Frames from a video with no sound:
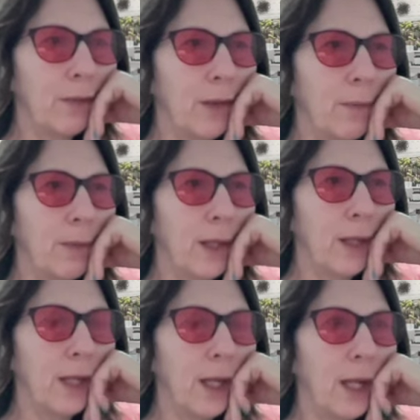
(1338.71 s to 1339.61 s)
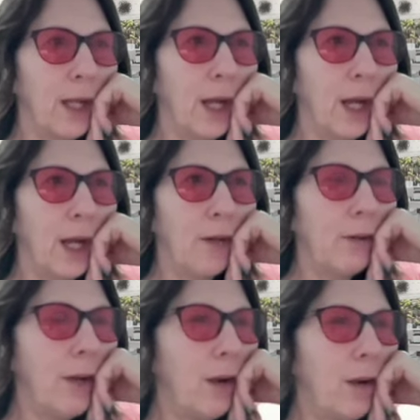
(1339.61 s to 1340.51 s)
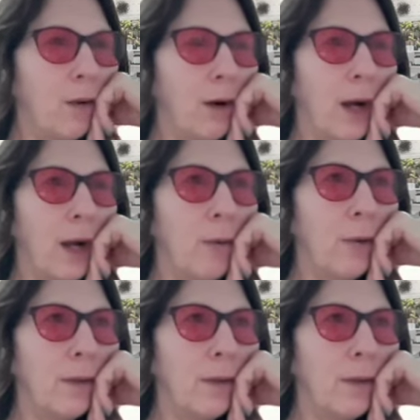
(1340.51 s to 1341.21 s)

something. And I don't know. I